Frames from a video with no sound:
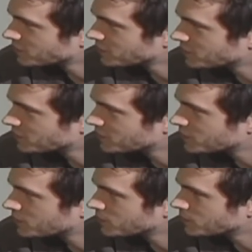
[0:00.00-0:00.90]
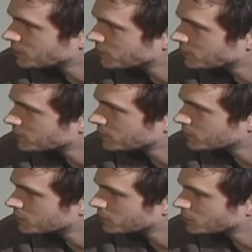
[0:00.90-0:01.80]

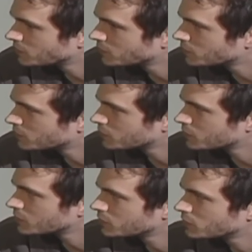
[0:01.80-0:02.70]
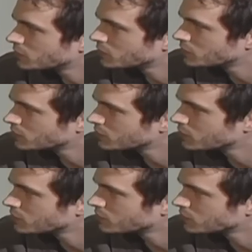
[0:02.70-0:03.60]

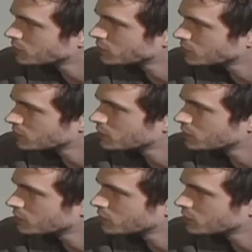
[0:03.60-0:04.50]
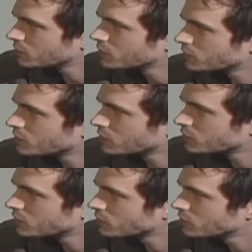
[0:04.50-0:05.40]

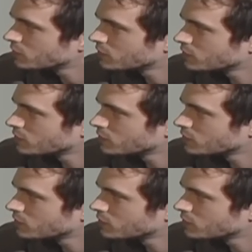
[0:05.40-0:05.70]
This person isn't speaking.